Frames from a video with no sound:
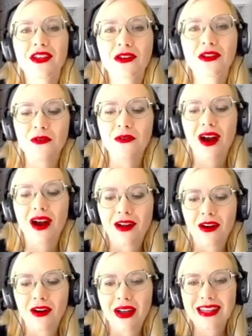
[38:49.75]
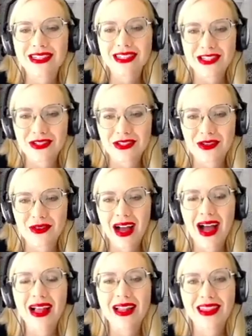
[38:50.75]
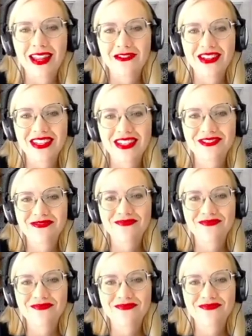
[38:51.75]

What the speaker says: You are going to love it.